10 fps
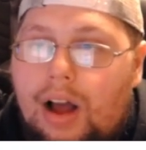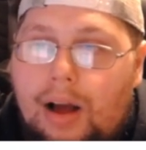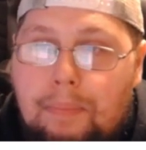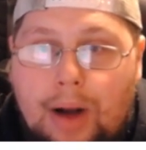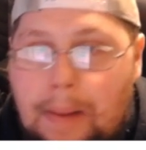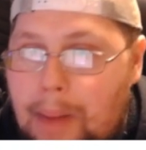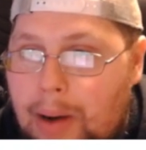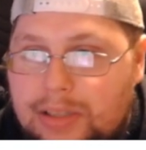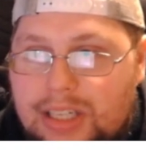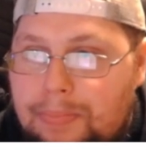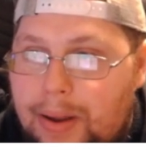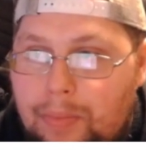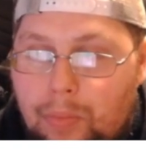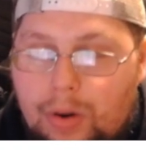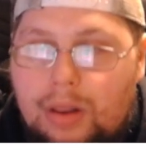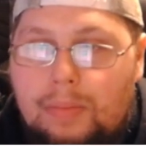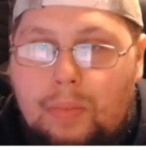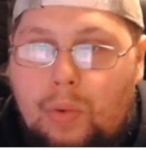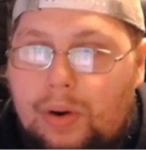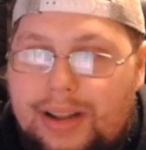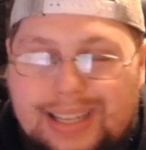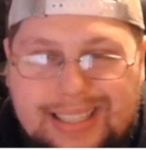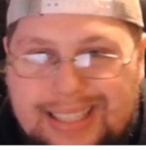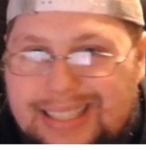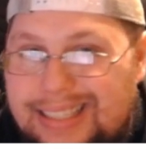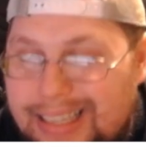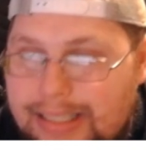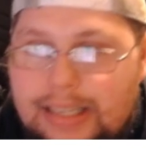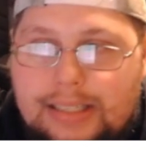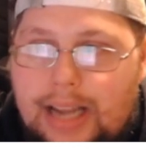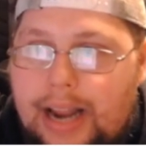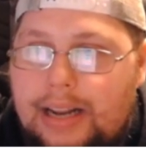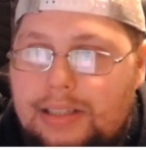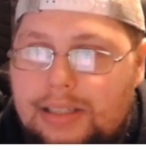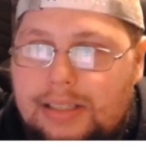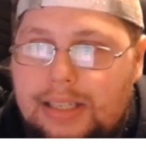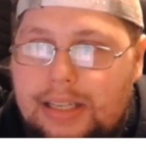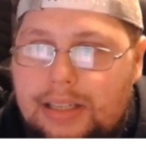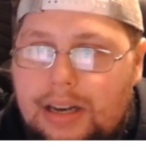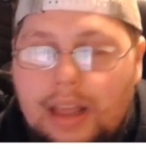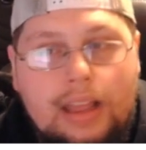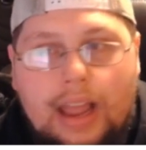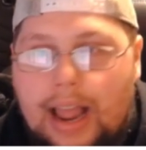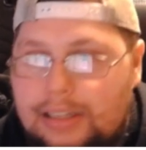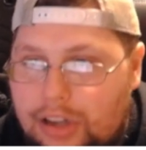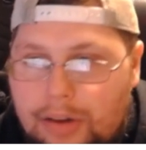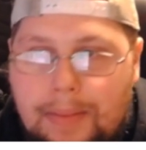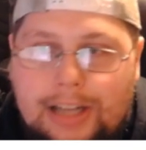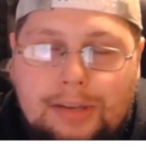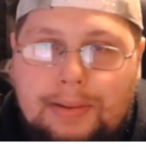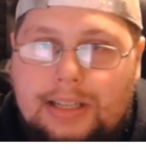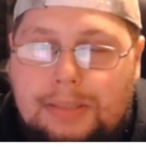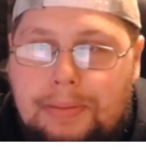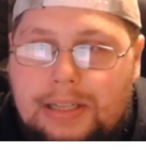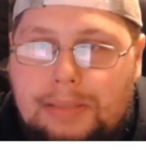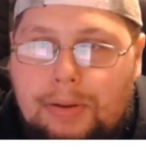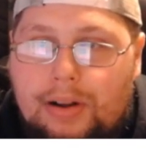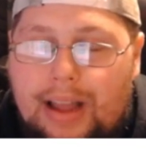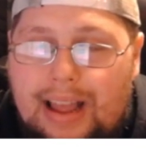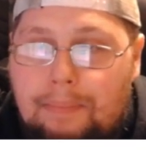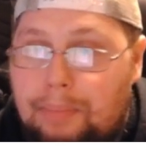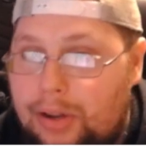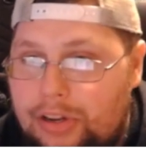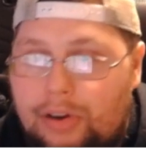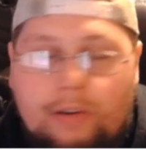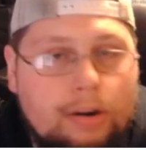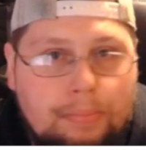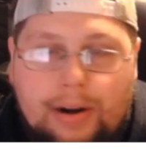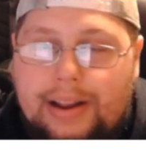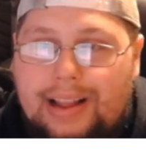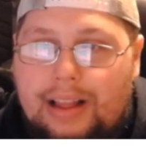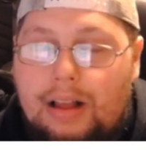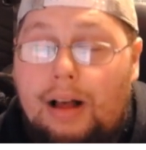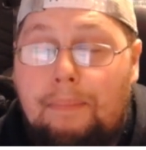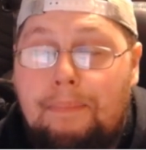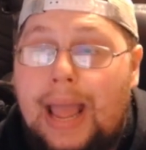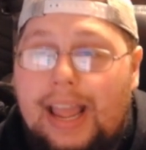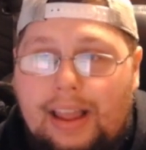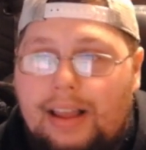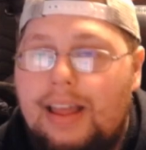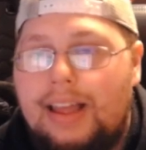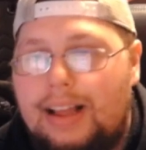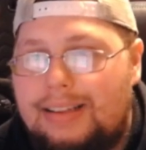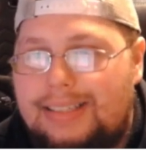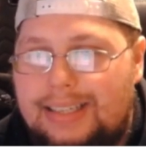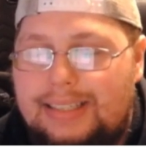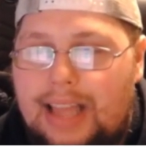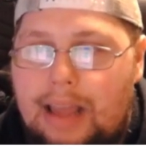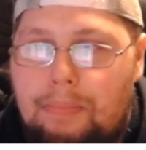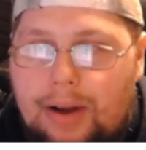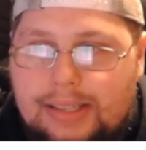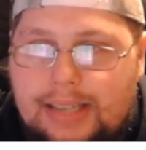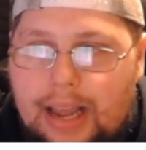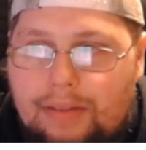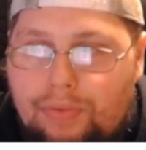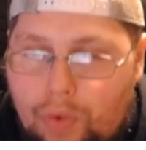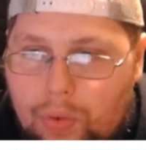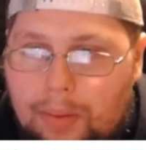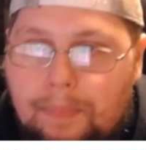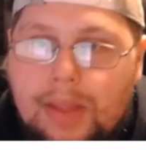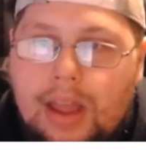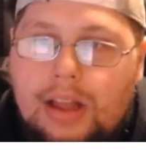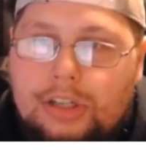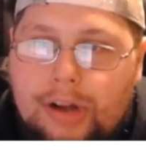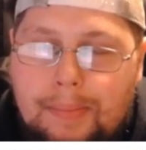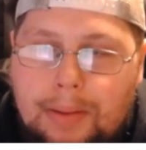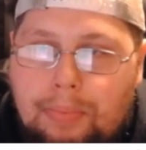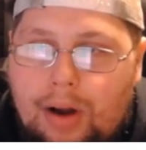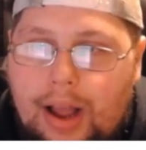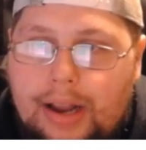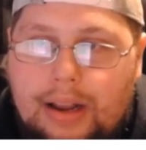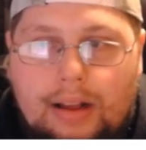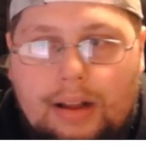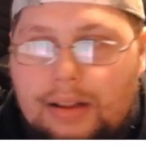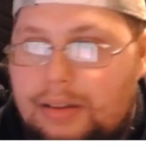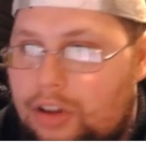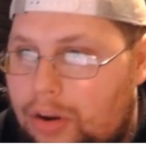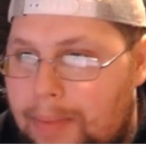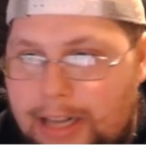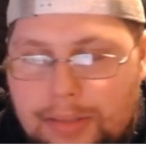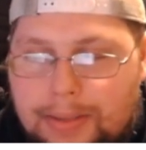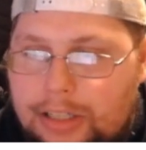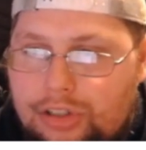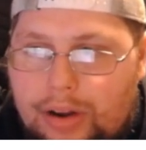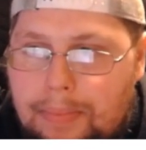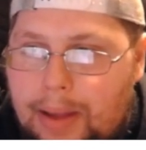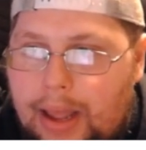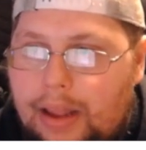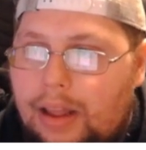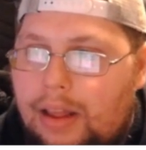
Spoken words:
Brock Bowers has been one of the more consistent tight ends this season, has a good matchup against Pittsburgh, but you are paying a $6K price tag for him. Trey McBride, good matchup against Green Bay.